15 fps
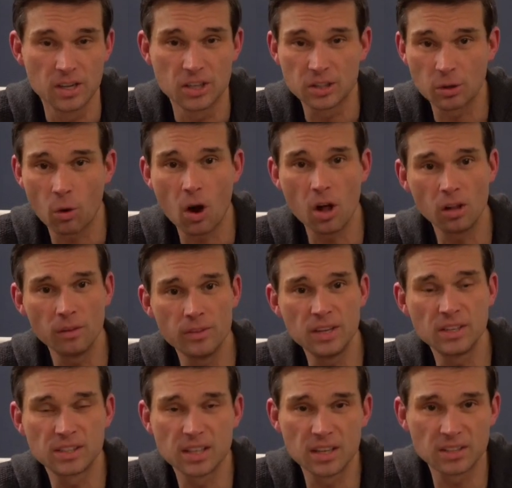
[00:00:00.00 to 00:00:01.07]
So all of
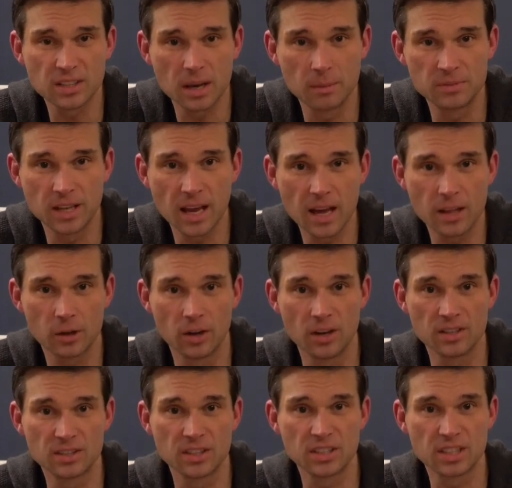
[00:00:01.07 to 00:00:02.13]
these things come together
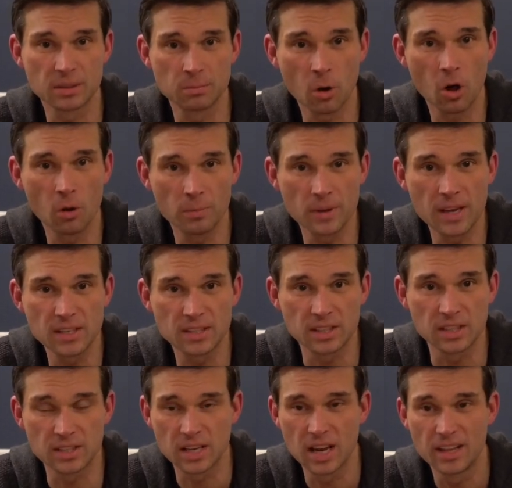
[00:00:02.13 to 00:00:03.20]
as the small
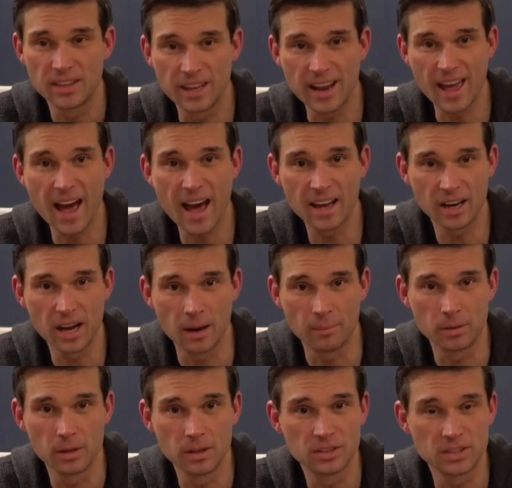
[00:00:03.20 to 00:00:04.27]
pieces that add
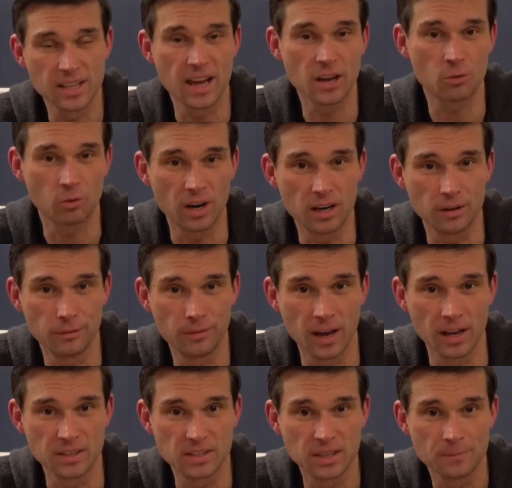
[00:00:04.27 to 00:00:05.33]
up to that great
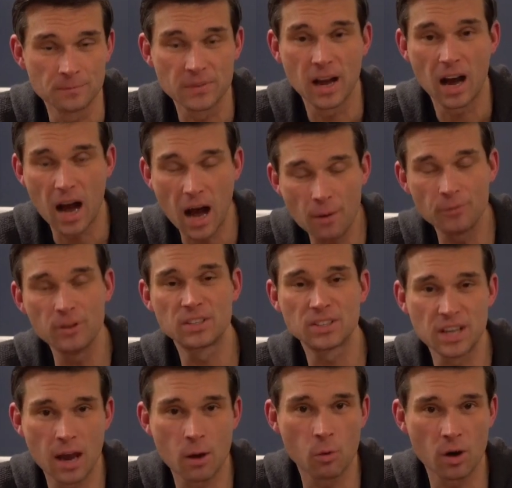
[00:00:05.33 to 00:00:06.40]
event.
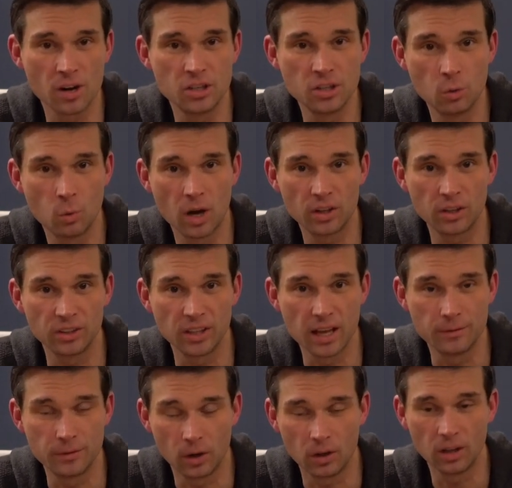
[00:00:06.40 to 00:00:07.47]
Obviously, I want to do well in
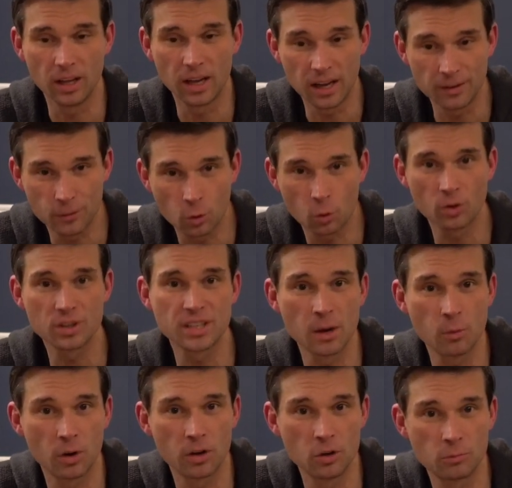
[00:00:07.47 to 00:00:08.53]
Leadville. Of course, I
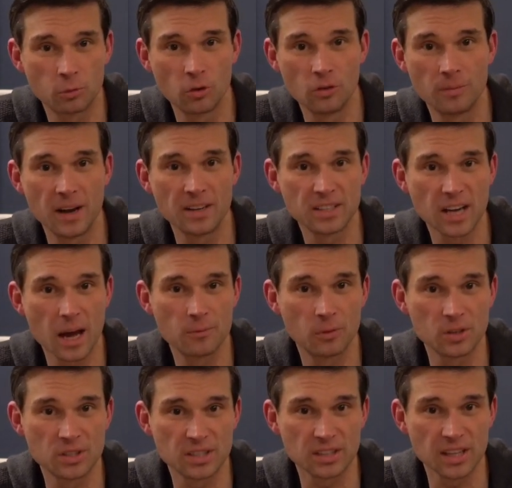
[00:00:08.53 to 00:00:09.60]
want to improve my time
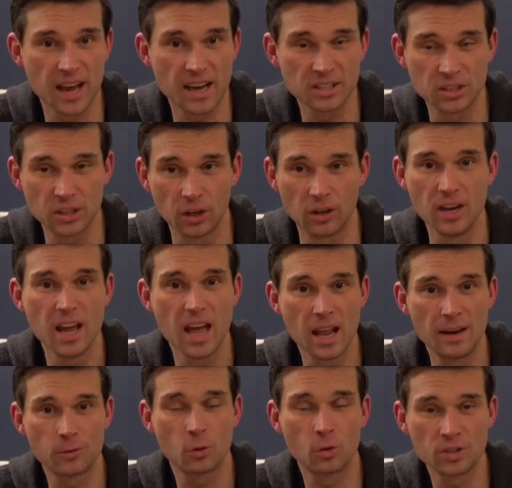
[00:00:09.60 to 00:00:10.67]
versus last year,
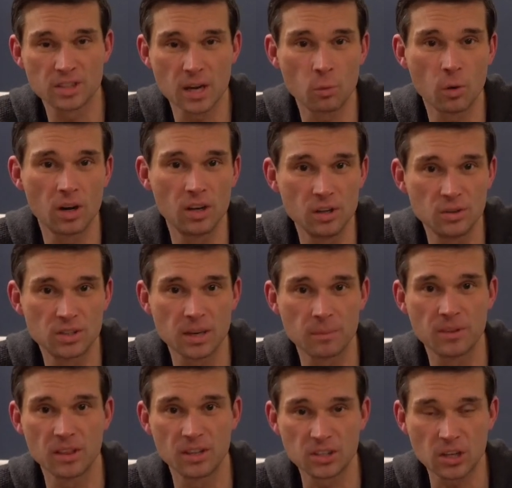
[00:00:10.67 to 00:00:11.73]
and of course, I want to do
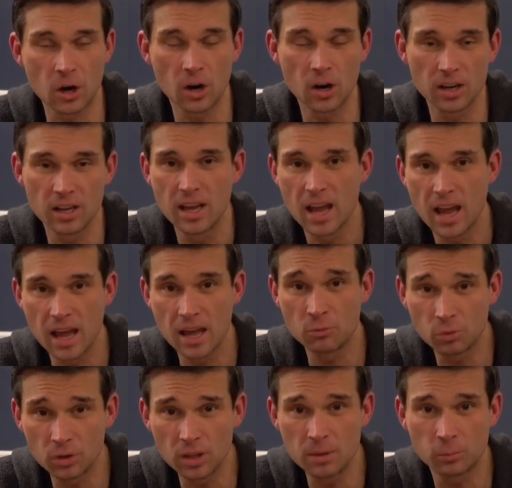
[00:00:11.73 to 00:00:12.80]
something that's hard
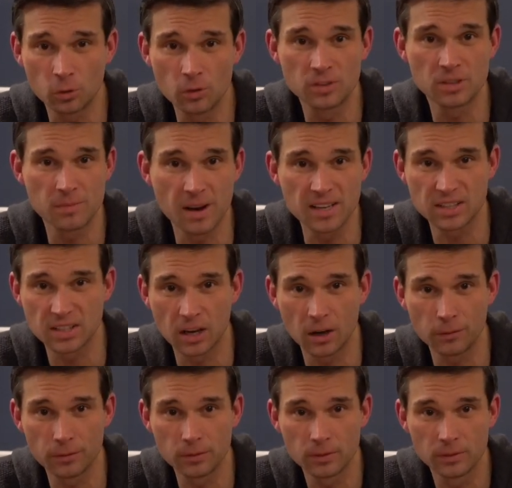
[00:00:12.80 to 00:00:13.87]
and really prove to
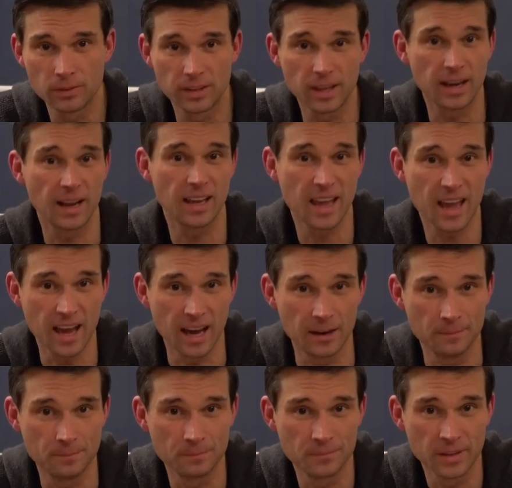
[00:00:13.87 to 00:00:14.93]
myself that I can.